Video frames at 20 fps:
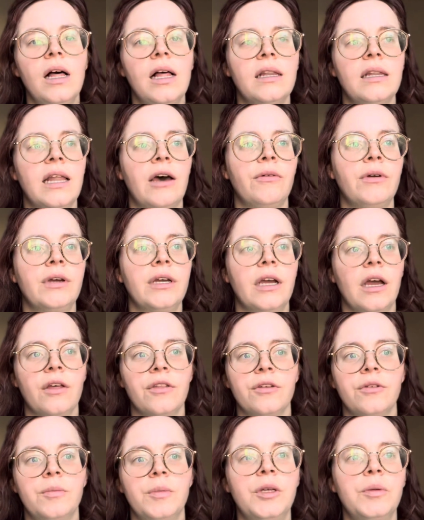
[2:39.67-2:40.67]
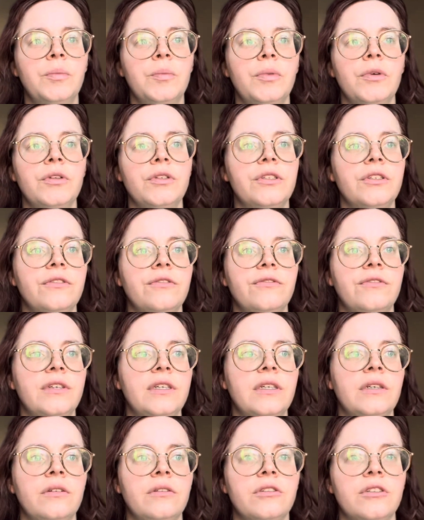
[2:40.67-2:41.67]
allowing other people to feel